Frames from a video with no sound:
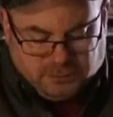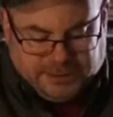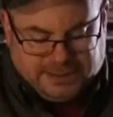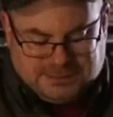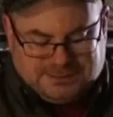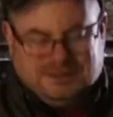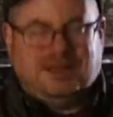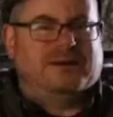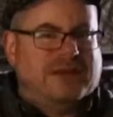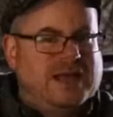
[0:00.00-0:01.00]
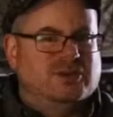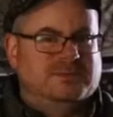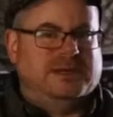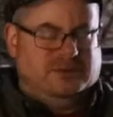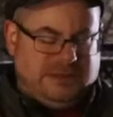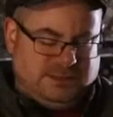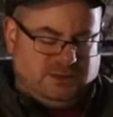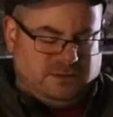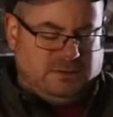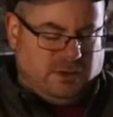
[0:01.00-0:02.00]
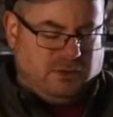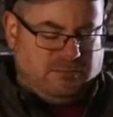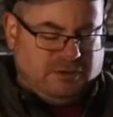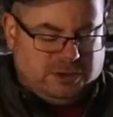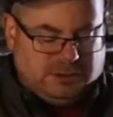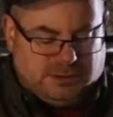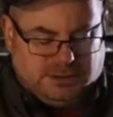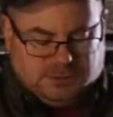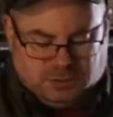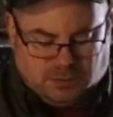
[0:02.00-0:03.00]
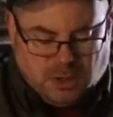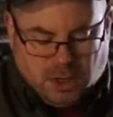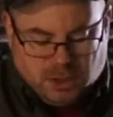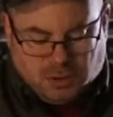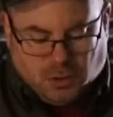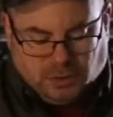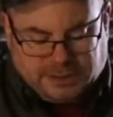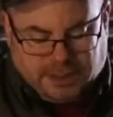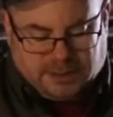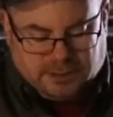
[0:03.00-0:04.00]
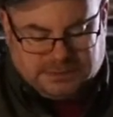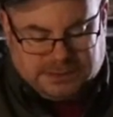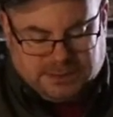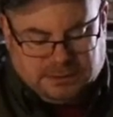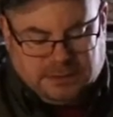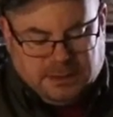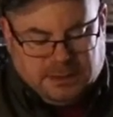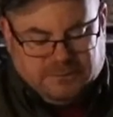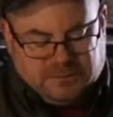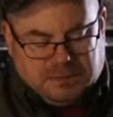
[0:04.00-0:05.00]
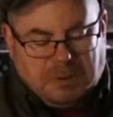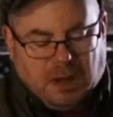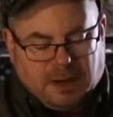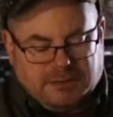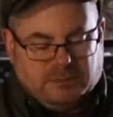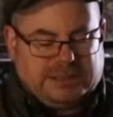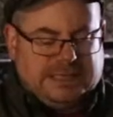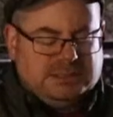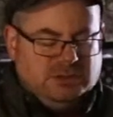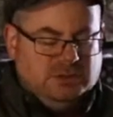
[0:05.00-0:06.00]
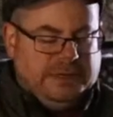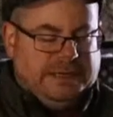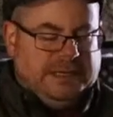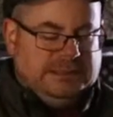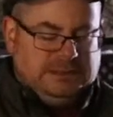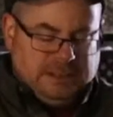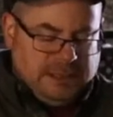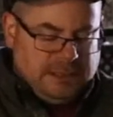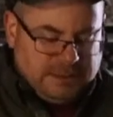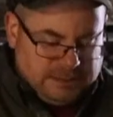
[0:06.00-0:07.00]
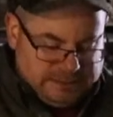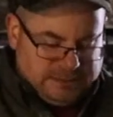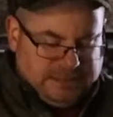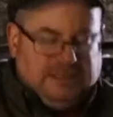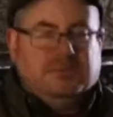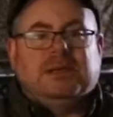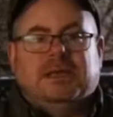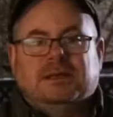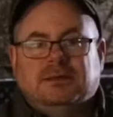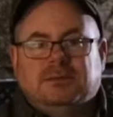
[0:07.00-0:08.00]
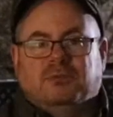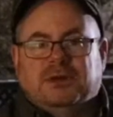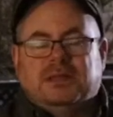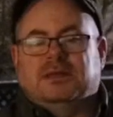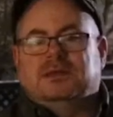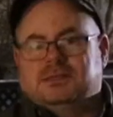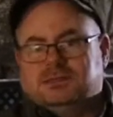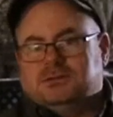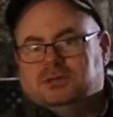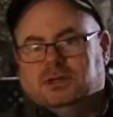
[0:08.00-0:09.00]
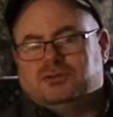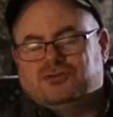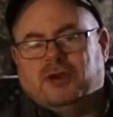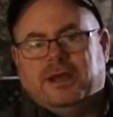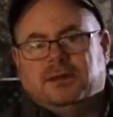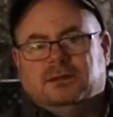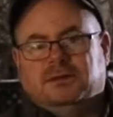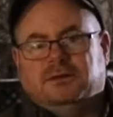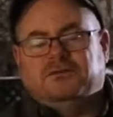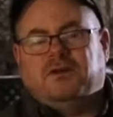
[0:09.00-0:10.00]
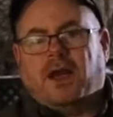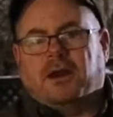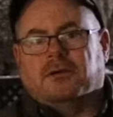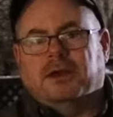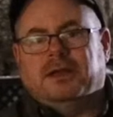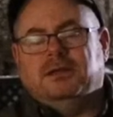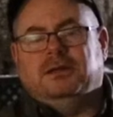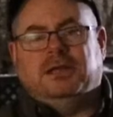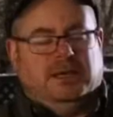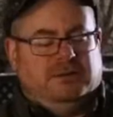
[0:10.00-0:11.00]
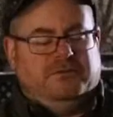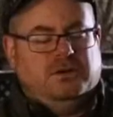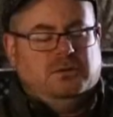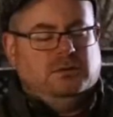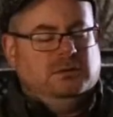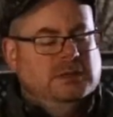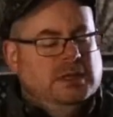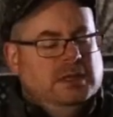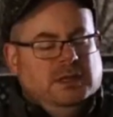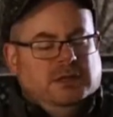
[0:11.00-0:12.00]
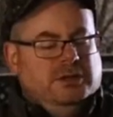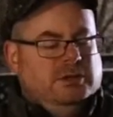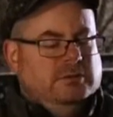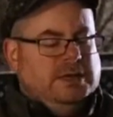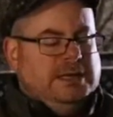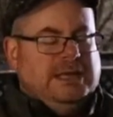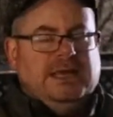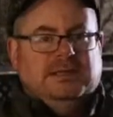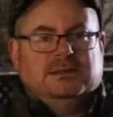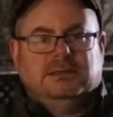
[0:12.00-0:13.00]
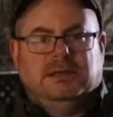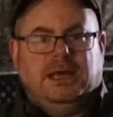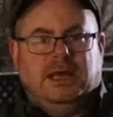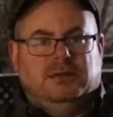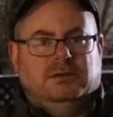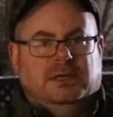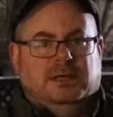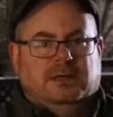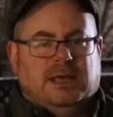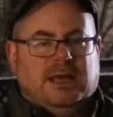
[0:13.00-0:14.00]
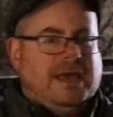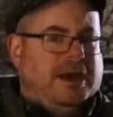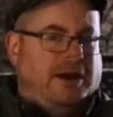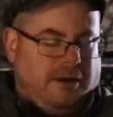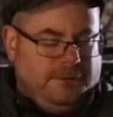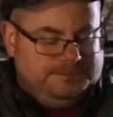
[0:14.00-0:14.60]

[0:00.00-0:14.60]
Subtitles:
creates, not a vacuum, but it creates sort of a lower pressure system. So cold air comes in from the bottom. And what that's doing is keeping it breathing. Because, you know, triangle of fire, right? You need fuel, you need heat, and you need air.